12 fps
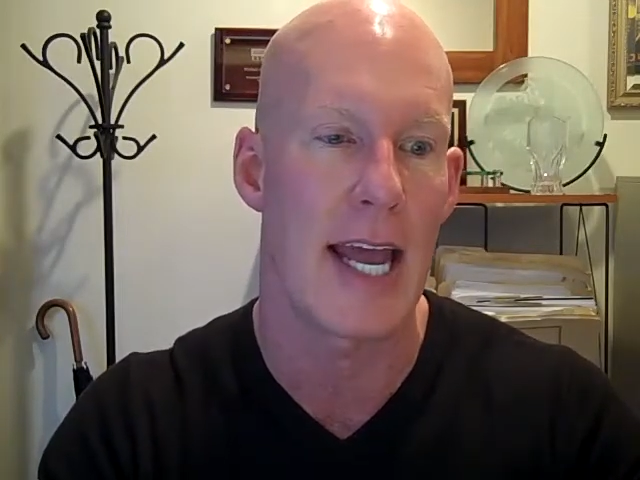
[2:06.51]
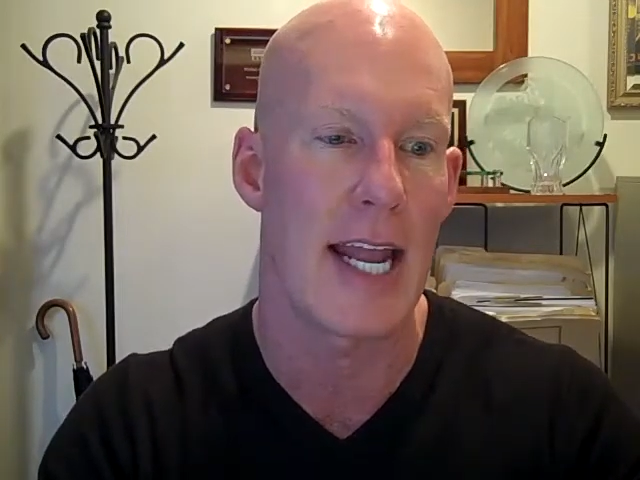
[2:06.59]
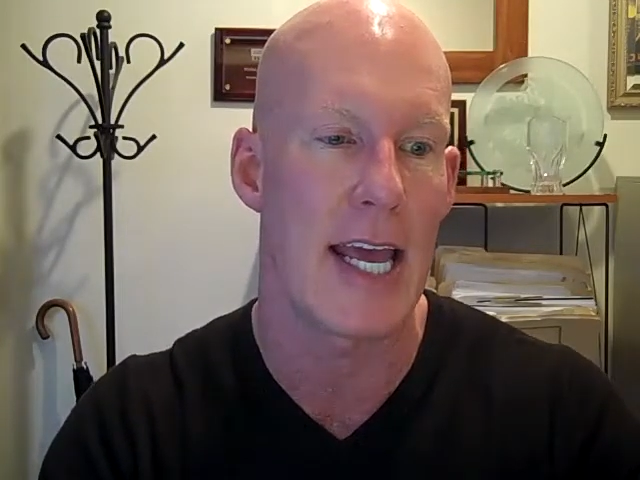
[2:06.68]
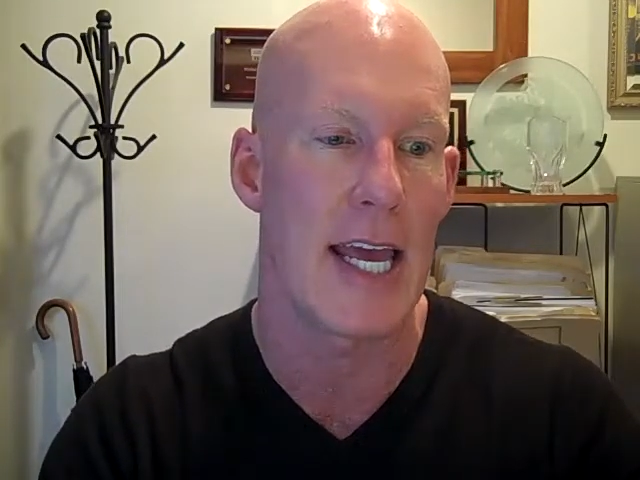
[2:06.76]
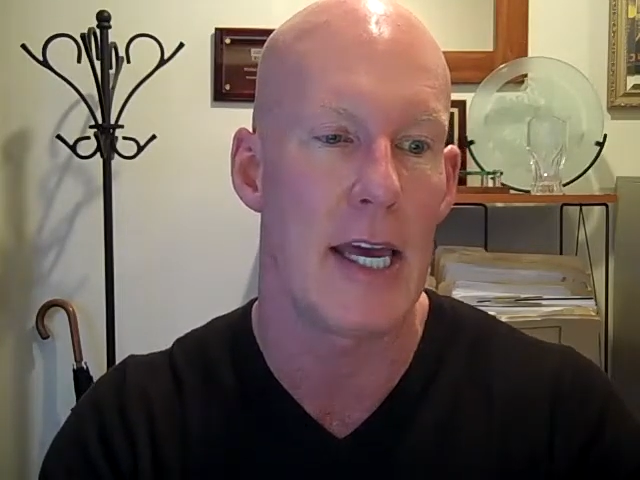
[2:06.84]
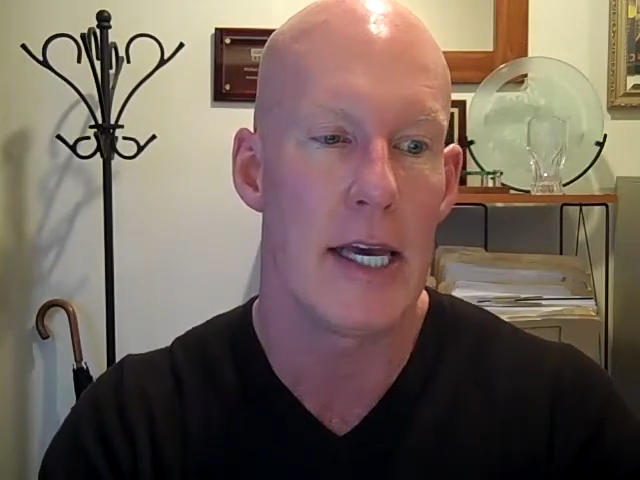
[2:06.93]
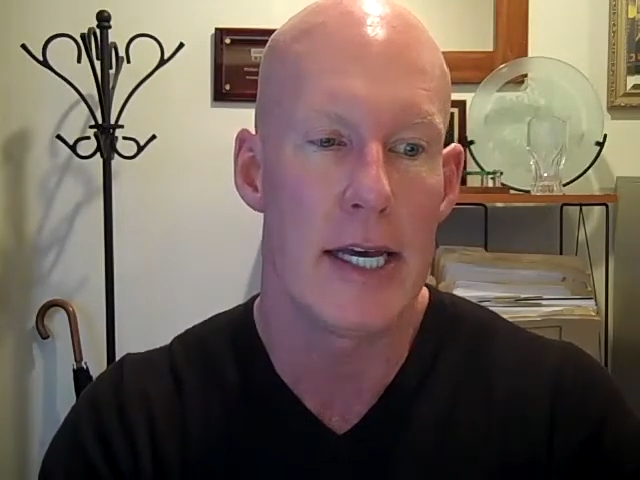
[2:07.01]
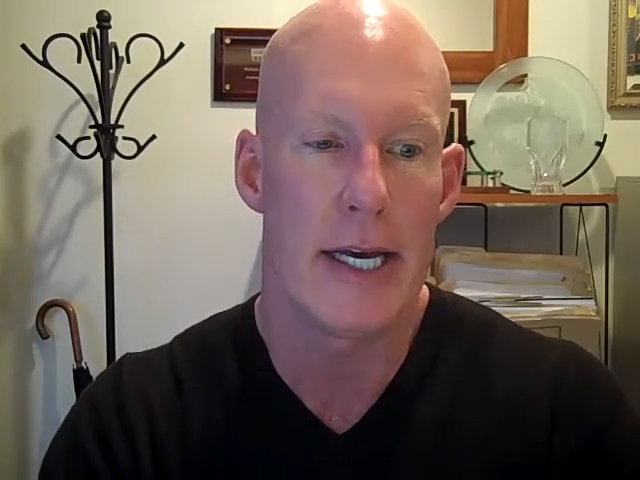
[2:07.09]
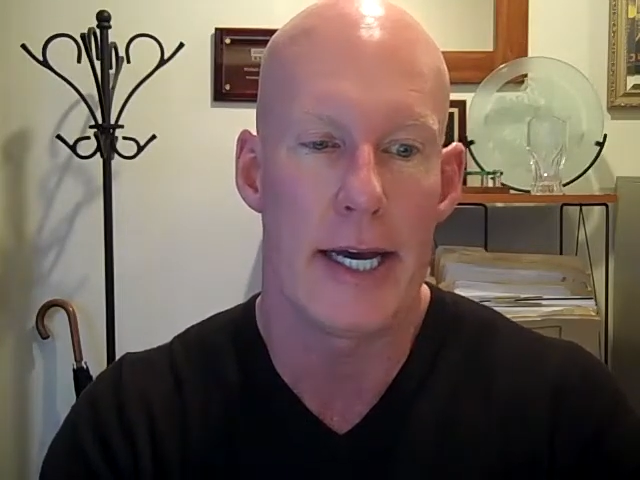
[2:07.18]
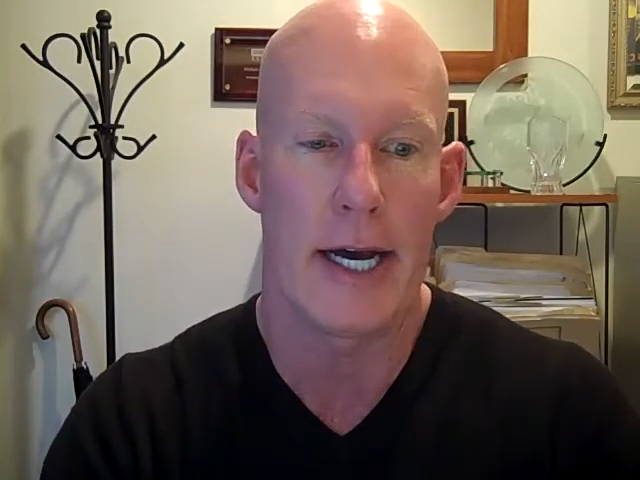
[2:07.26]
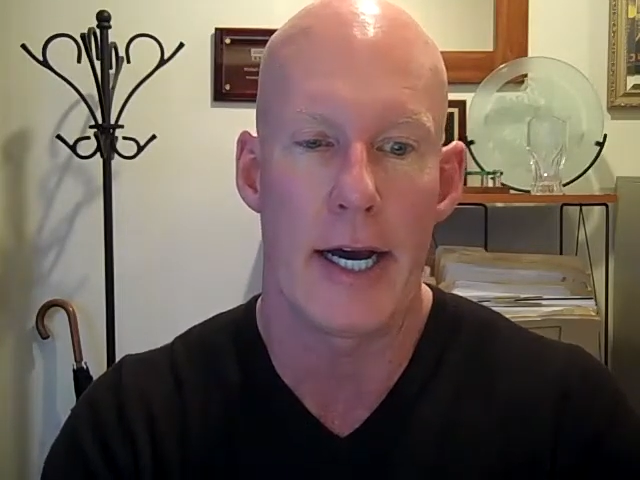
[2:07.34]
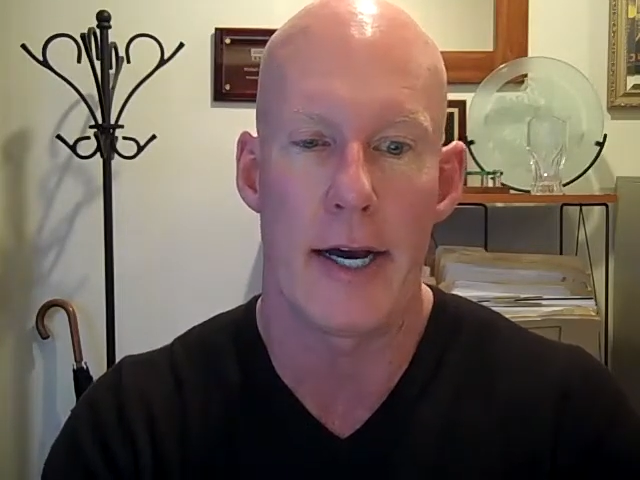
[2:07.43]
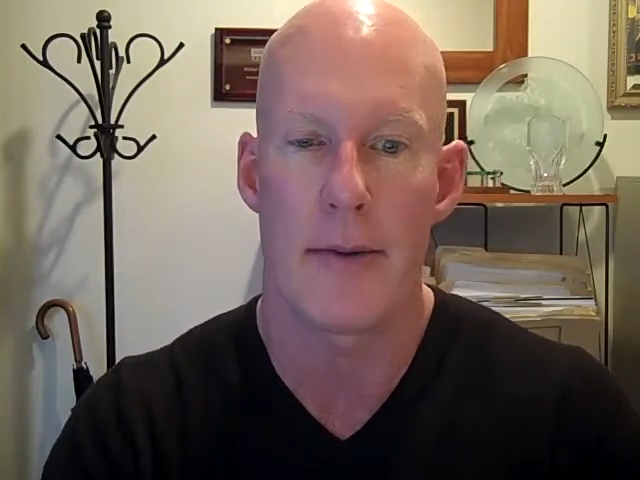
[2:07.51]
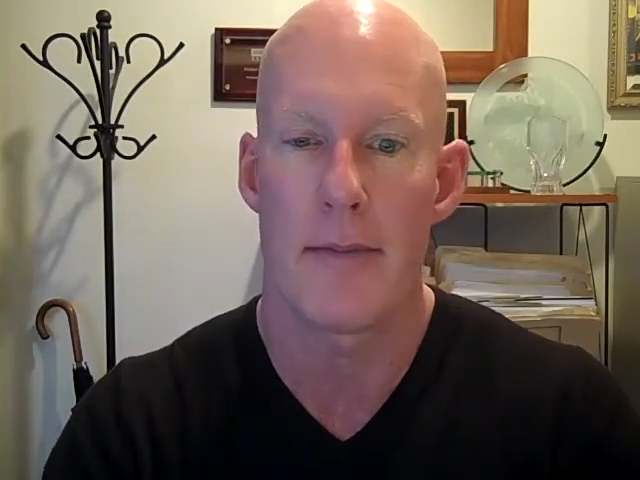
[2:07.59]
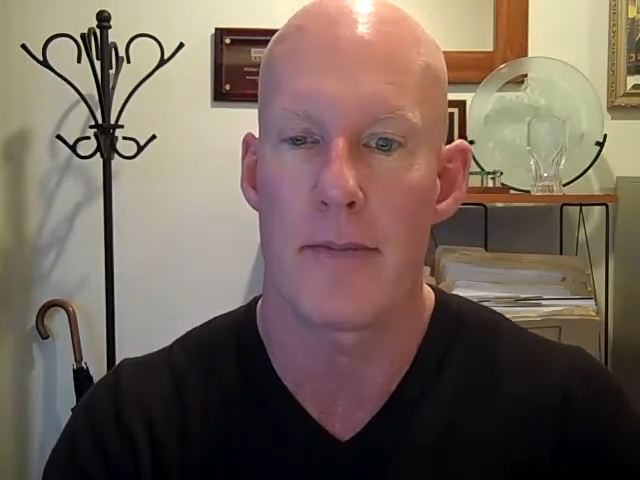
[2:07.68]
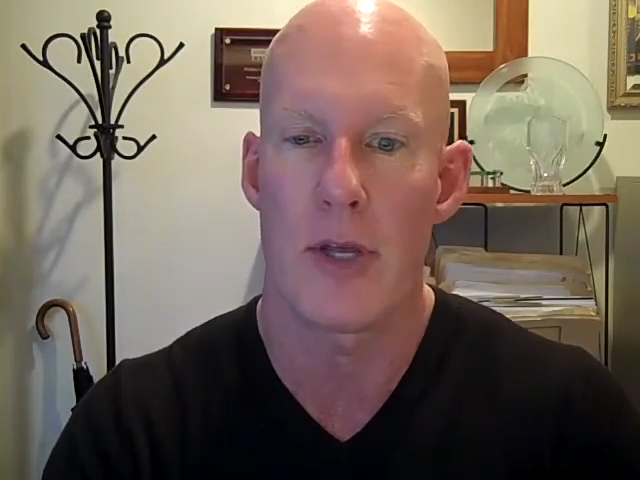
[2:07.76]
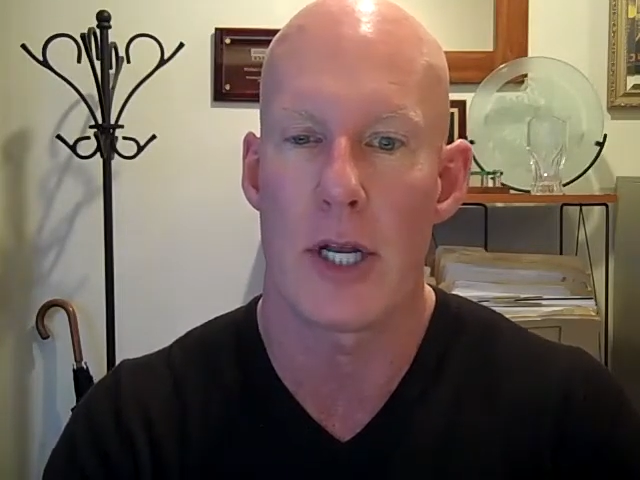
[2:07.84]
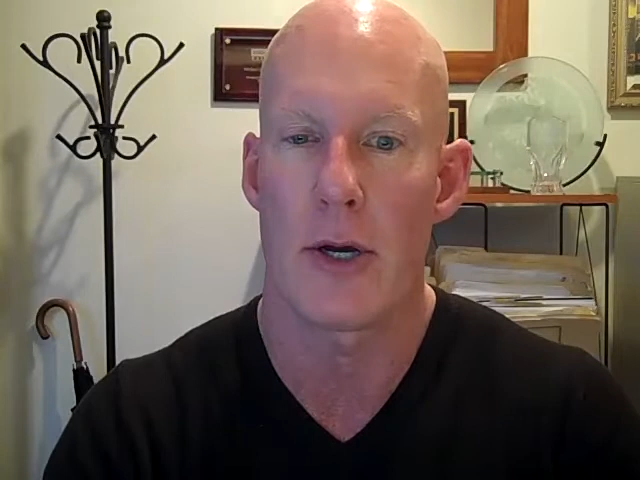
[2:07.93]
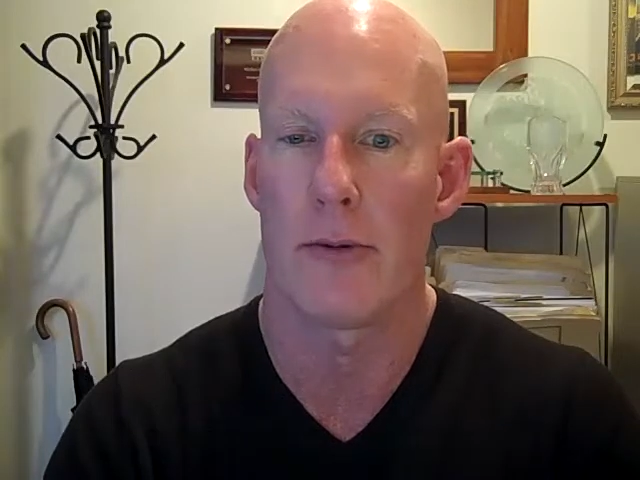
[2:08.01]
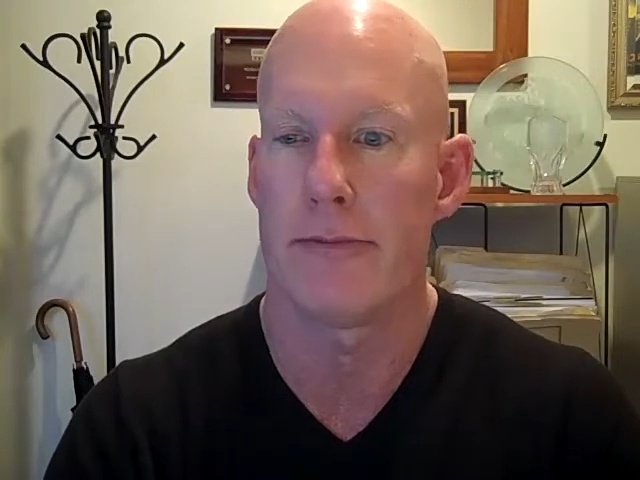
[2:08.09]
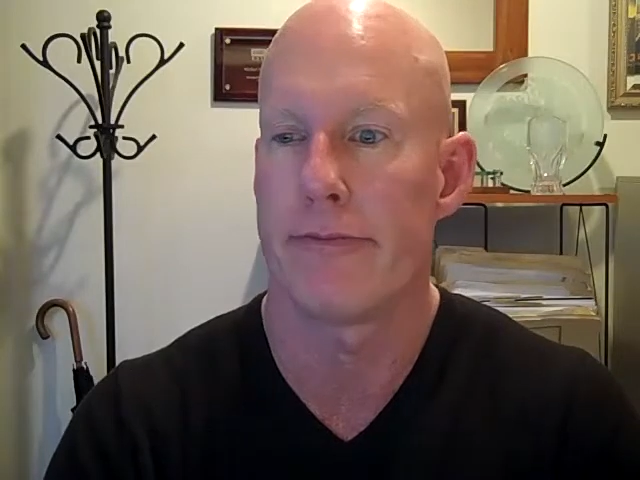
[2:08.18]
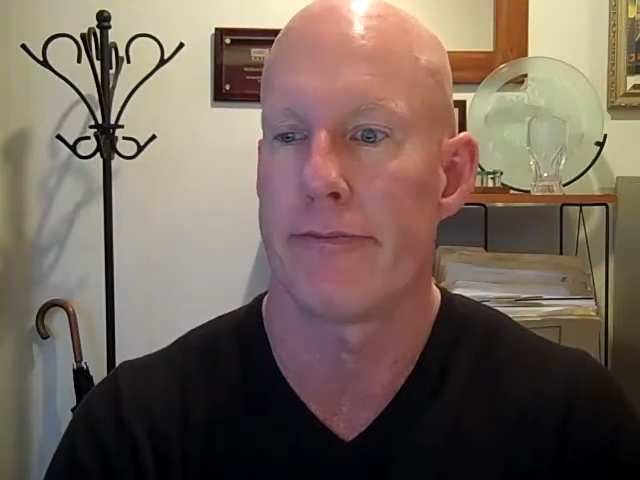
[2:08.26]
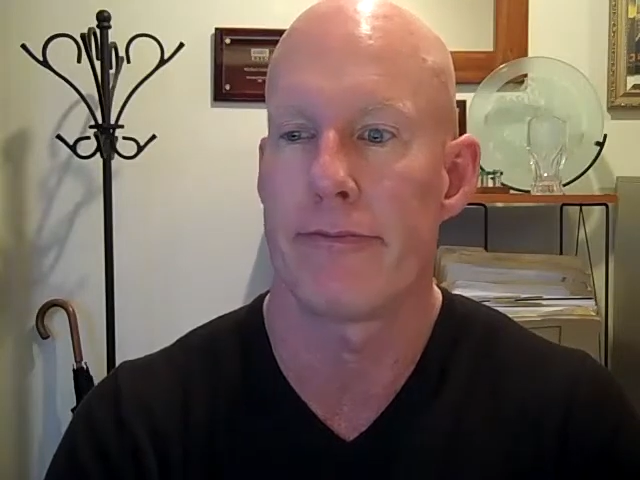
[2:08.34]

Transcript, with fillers: any, um, you know,